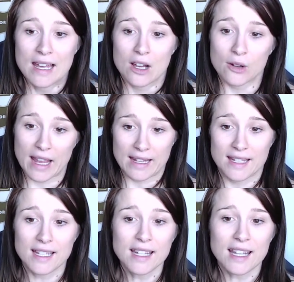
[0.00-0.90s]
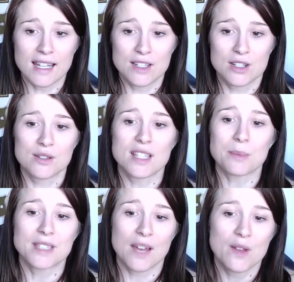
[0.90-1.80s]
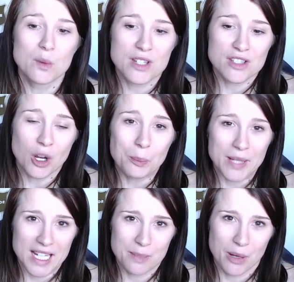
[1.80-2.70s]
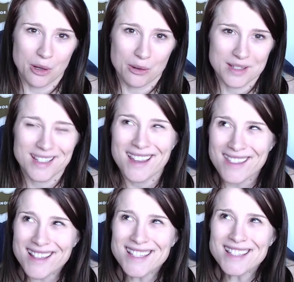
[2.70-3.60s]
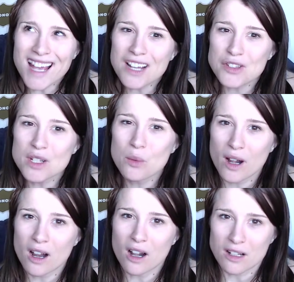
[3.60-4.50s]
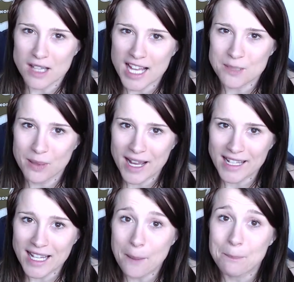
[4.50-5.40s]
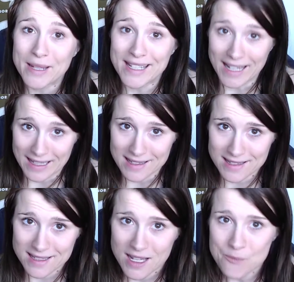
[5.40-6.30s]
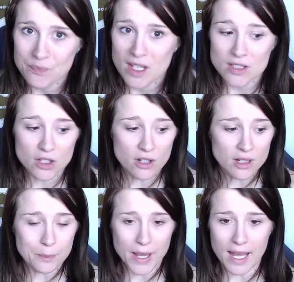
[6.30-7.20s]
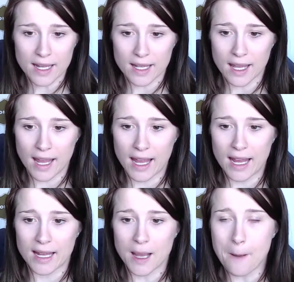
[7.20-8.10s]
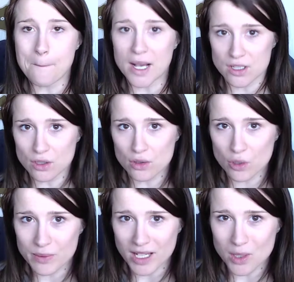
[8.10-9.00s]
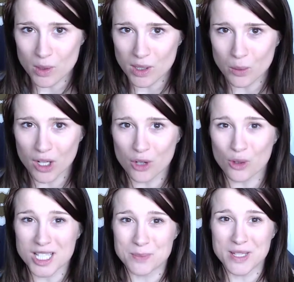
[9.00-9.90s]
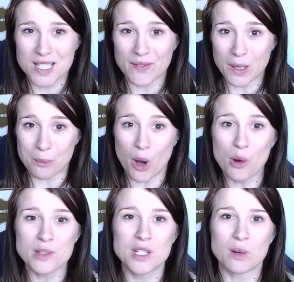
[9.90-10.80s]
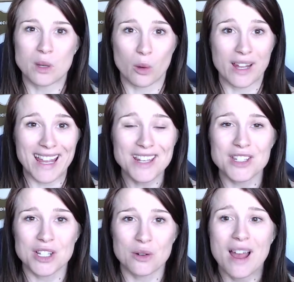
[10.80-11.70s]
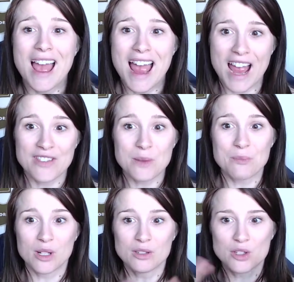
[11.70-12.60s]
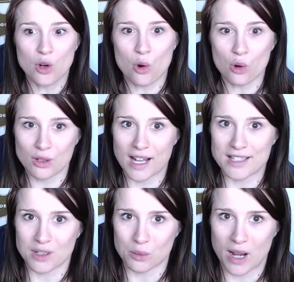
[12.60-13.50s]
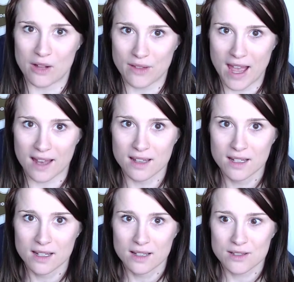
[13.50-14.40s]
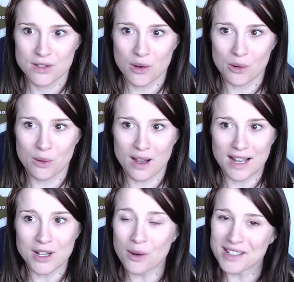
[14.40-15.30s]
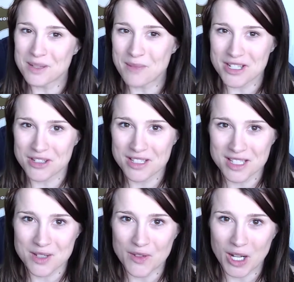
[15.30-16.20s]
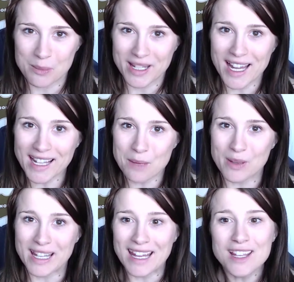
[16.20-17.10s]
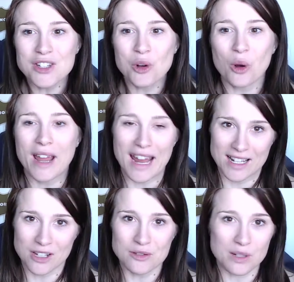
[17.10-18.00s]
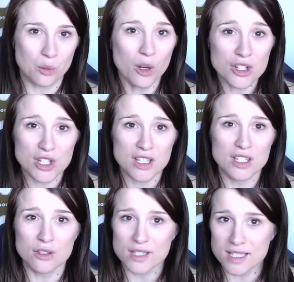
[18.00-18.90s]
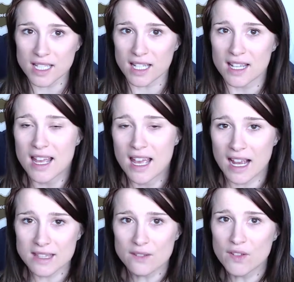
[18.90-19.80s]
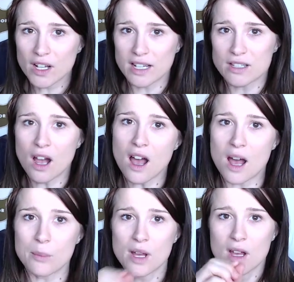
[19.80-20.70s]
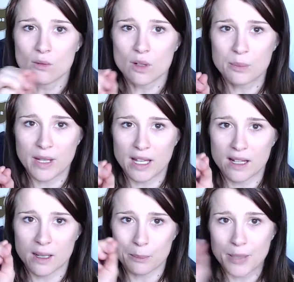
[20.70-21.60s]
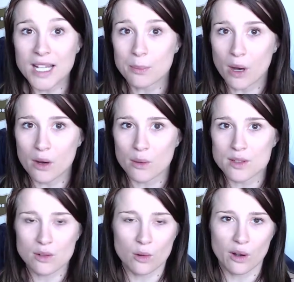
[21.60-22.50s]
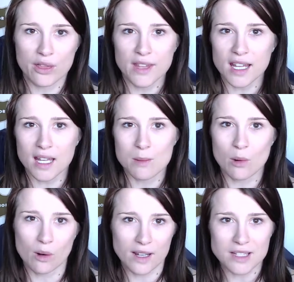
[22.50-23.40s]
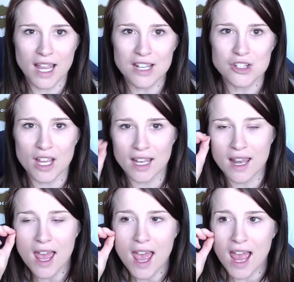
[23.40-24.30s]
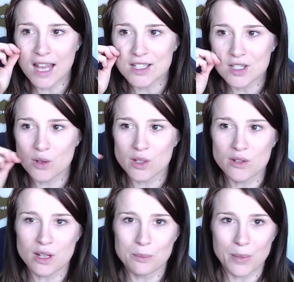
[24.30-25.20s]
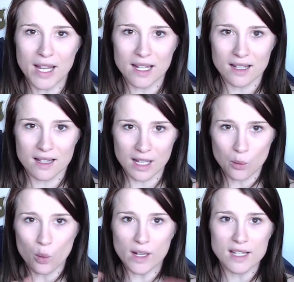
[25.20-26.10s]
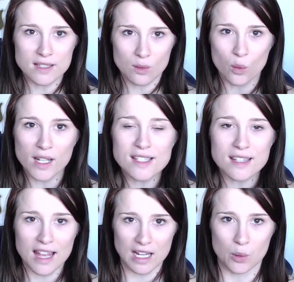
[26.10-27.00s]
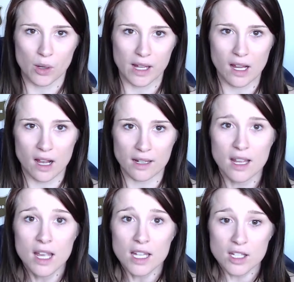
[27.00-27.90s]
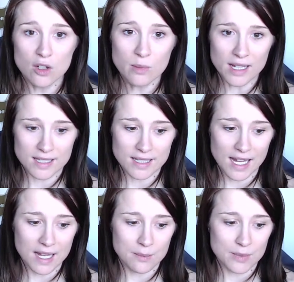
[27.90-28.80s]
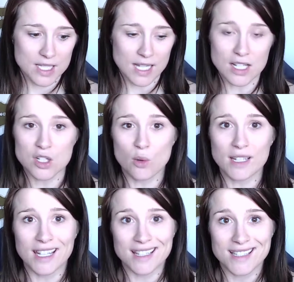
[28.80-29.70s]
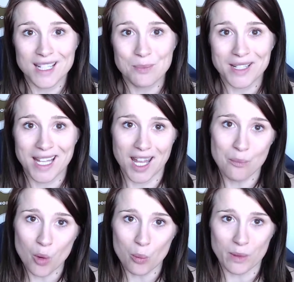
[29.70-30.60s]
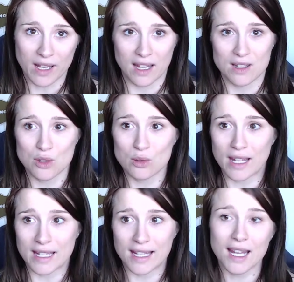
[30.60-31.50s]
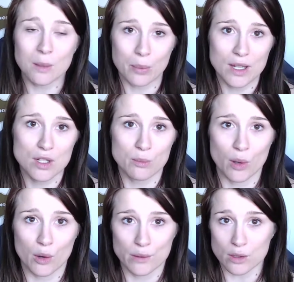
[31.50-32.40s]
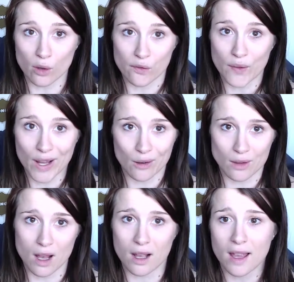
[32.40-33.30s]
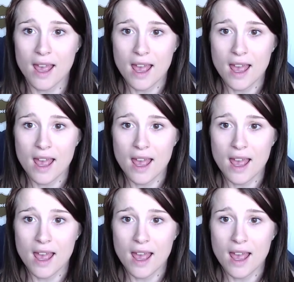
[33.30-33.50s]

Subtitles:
Okay. Getting into step 7, which is our peak pose. This is actually where our class planning begins. So you're going to pick a muscle group that you want to work or a specific pose you want to work into, and then build your whole class around that. So I know I didn't mention this in the very beginning, but in your handouts and worksheets, you'll see at the very top will be peak pose or theme or intention. And so you can pick like what is it that you're working on? You might today decide you want to get deep into hip opening and do like king pigeon pose or fire log.